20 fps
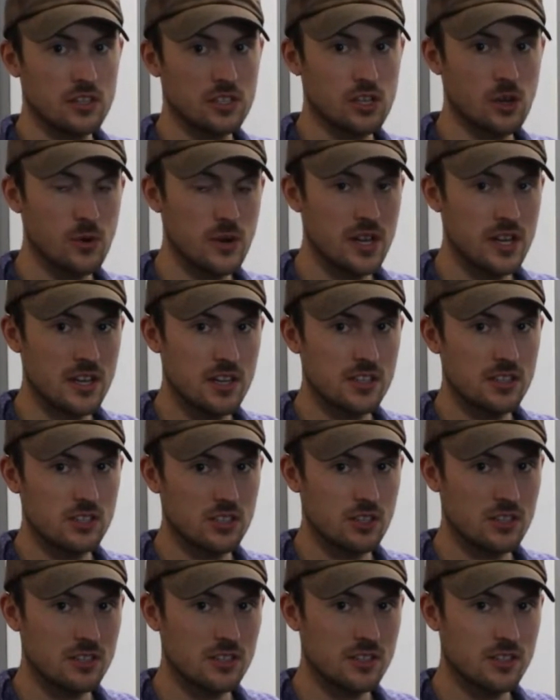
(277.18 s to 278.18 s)
Go ahead and
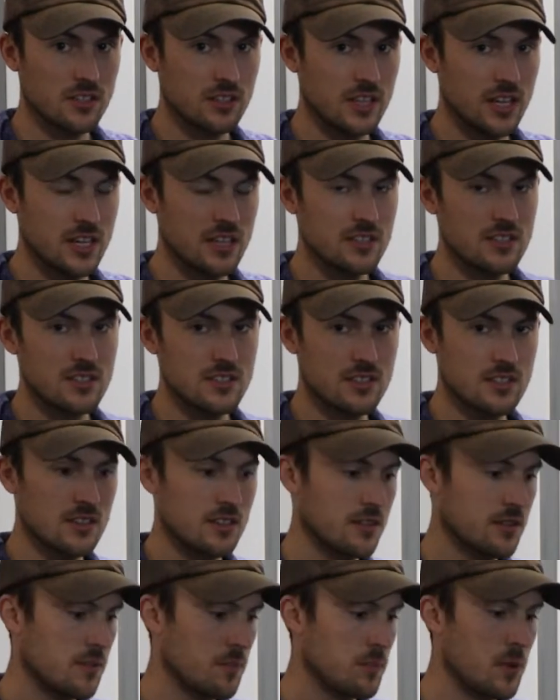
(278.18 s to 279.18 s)
turn on the lights.
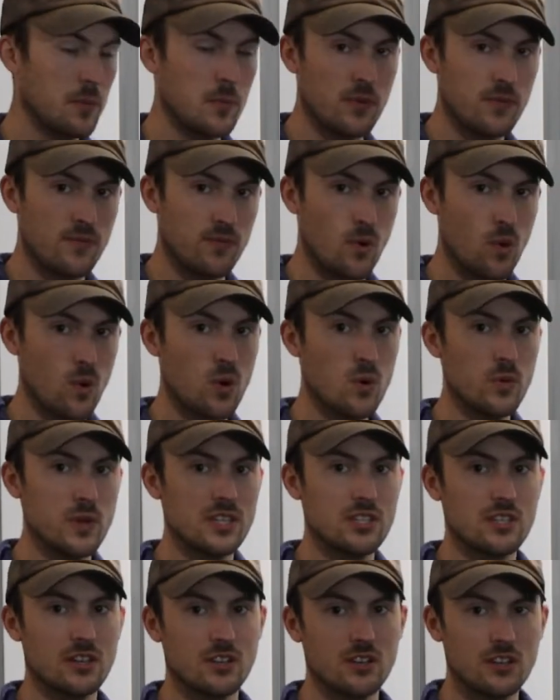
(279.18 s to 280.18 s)
But before we
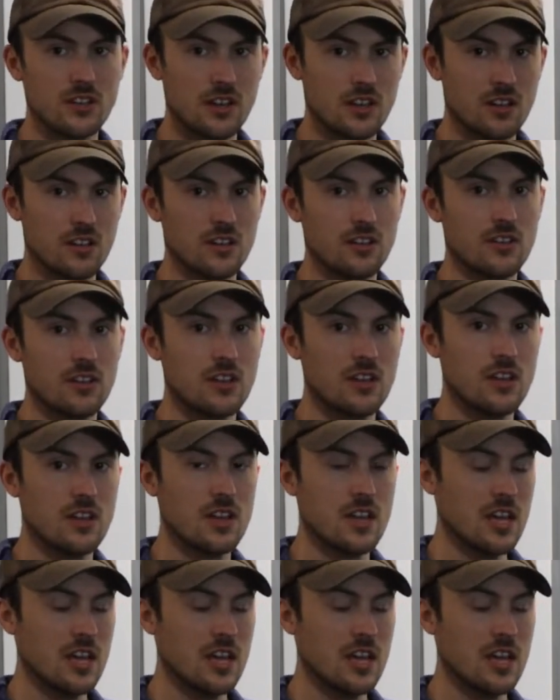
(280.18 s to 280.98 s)
turn on